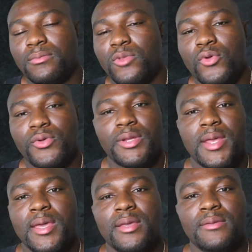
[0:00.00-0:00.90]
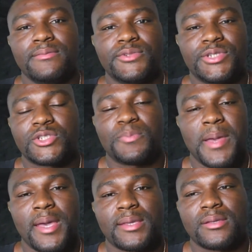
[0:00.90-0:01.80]
30-day
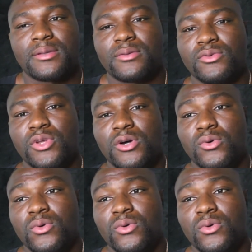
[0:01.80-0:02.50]
six-pack, keto,